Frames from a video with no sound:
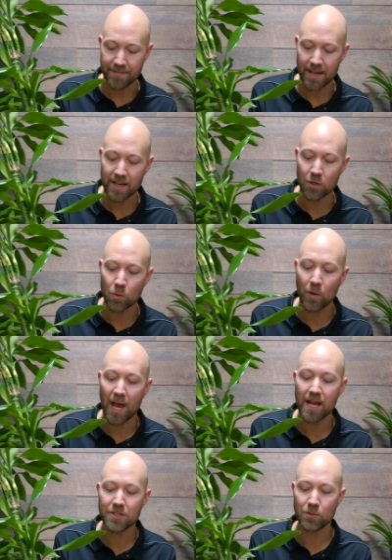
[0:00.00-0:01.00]
then
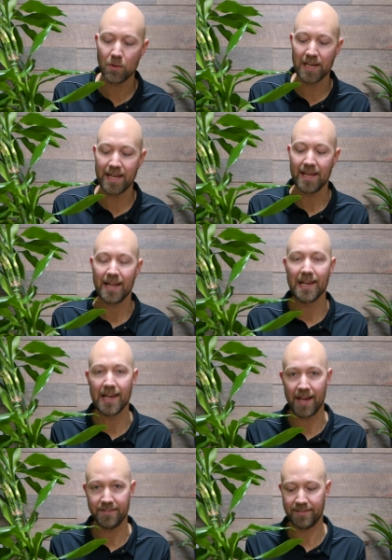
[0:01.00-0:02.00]
gradually
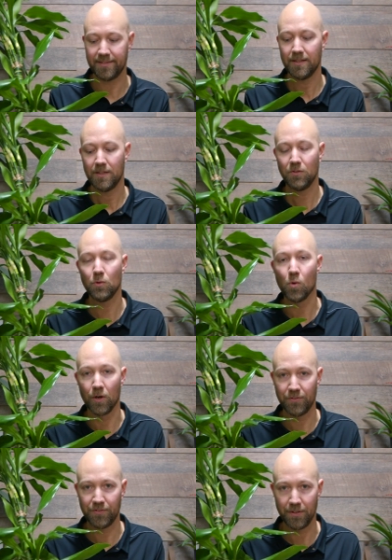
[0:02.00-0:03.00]
less
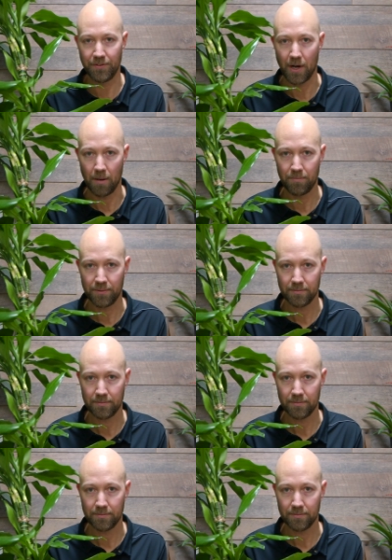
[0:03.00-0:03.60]
towards the top.